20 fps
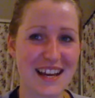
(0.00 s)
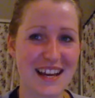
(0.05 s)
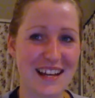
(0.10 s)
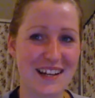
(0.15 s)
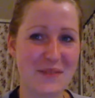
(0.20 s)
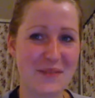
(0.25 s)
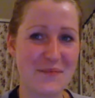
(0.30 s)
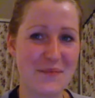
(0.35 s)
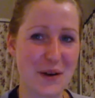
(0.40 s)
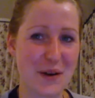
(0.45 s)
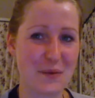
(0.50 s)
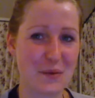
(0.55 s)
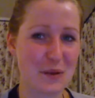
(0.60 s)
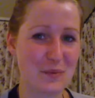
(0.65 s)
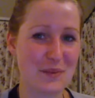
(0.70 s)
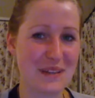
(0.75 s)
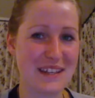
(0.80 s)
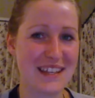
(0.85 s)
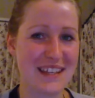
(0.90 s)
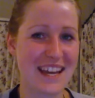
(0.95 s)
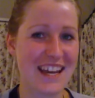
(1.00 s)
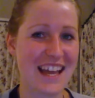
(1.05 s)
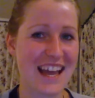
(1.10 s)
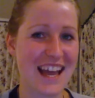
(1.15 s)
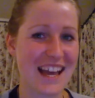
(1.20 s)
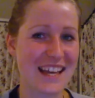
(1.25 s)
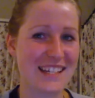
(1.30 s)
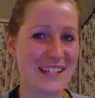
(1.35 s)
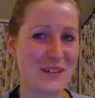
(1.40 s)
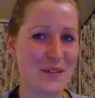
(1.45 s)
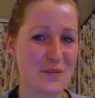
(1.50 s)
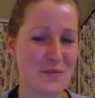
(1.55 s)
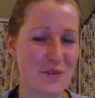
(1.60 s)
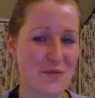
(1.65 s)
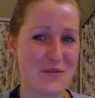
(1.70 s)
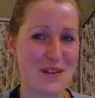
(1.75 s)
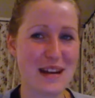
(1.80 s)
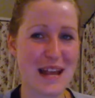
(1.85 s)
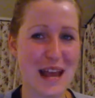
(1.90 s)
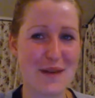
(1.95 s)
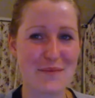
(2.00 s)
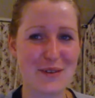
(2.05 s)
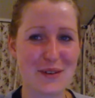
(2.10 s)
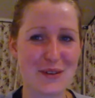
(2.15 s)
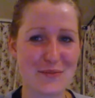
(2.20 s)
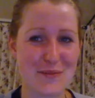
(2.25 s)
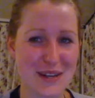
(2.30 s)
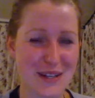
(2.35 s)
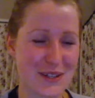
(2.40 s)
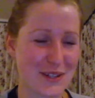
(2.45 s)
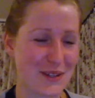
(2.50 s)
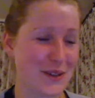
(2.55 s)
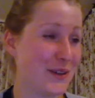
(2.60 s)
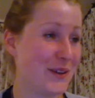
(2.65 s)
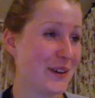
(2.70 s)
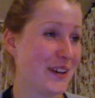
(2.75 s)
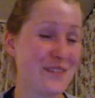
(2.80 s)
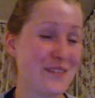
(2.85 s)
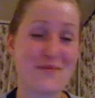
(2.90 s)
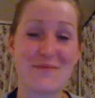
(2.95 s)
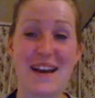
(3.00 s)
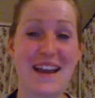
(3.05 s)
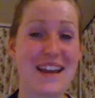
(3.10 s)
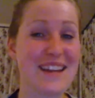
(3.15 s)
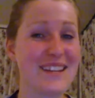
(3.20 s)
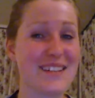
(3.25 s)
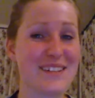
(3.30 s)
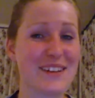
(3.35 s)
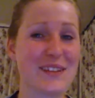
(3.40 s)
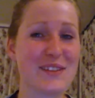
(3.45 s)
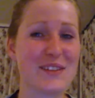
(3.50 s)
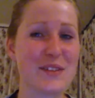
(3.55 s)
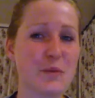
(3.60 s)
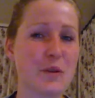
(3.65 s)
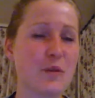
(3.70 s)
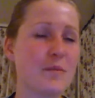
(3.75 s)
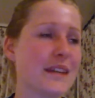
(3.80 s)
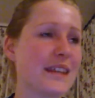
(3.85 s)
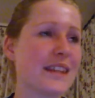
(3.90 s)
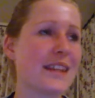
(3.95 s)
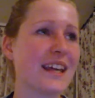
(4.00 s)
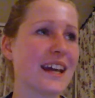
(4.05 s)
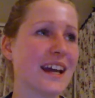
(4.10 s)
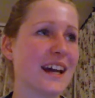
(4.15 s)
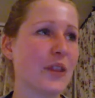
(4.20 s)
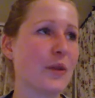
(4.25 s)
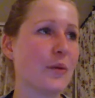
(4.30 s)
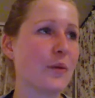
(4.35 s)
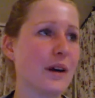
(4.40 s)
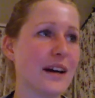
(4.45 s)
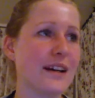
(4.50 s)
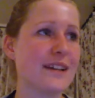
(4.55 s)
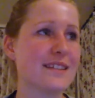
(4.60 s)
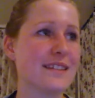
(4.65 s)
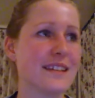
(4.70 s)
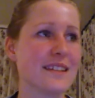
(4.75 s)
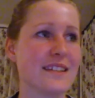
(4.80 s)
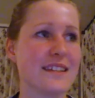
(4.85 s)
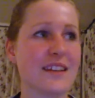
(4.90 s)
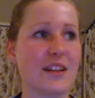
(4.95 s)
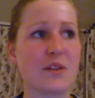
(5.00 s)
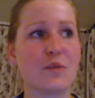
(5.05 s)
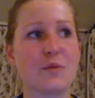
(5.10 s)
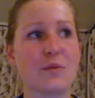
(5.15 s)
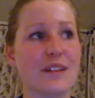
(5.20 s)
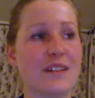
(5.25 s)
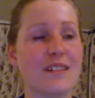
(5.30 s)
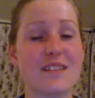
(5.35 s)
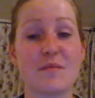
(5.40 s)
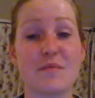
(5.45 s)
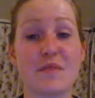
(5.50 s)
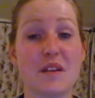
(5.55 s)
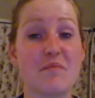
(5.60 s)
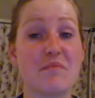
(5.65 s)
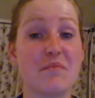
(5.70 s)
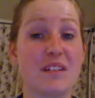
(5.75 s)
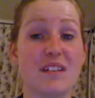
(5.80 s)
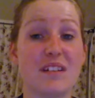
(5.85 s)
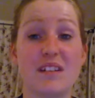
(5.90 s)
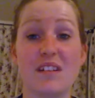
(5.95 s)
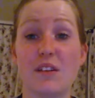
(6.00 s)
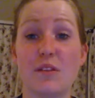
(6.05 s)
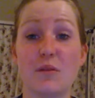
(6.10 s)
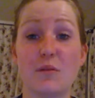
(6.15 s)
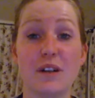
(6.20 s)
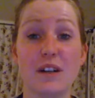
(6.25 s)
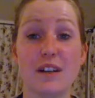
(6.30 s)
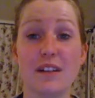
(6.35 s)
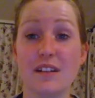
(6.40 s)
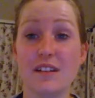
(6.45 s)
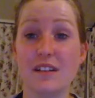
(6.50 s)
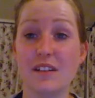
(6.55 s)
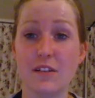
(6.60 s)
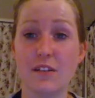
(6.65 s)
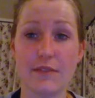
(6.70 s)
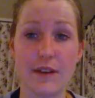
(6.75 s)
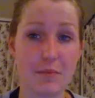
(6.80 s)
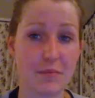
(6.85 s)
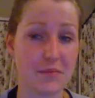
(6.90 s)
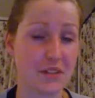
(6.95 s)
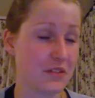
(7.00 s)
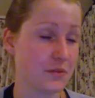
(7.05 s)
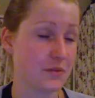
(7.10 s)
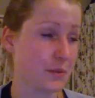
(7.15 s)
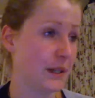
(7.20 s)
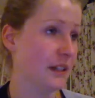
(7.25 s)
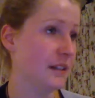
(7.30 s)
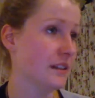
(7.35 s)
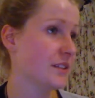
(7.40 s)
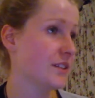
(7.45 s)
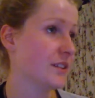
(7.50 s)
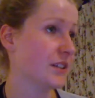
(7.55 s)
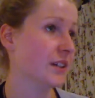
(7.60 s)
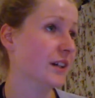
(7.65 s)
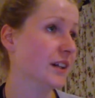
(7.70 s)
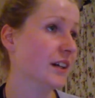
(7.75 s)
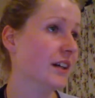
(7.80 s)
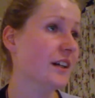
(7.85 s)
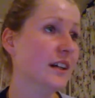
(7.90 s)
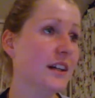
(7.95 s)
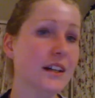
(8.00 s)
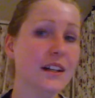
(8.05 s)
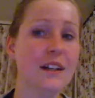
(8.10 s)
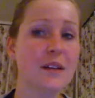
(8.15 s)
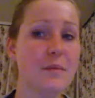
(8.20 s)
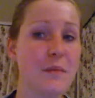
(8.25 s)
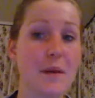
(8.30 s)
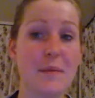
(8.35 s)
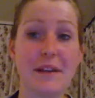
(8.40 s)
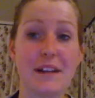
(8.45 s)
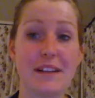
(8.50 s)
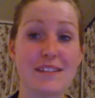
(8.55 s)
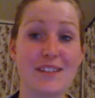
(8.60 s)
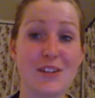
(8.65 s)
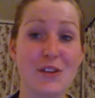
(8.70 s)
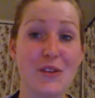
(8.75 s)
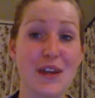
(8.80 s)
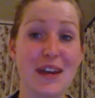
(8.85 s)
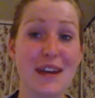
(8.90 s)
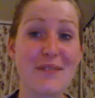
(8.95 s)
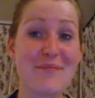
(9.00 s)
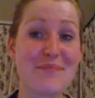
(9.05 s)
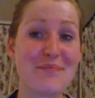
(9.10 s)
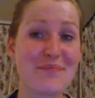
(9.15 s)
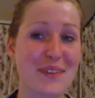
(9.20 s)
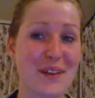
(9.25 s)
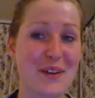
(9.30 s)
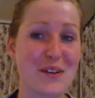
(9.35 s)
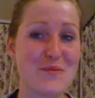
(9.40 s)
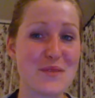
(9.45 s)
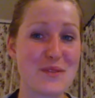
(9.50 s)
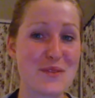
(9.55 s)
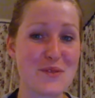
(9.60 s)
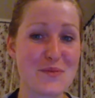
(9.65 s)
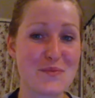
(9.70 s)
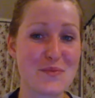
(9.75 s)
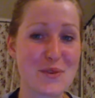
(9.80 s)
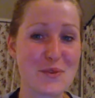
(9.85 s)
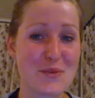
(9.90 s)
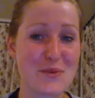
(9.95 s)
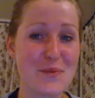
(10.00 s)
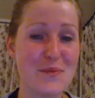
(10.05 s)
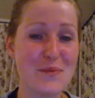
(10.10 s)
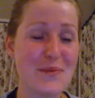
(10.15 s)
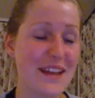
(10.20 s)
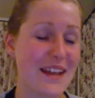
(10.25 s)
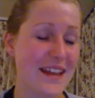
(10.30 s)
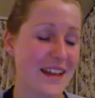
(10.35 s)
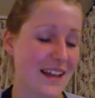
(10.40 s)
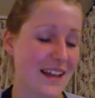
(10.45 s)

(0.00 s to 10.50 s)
I will be there, and I would be really happy to meet you if by any chance you will be there. Otherwise, there's another one in September and another one in November as well, so maybe I'll see you there. That would be super cool.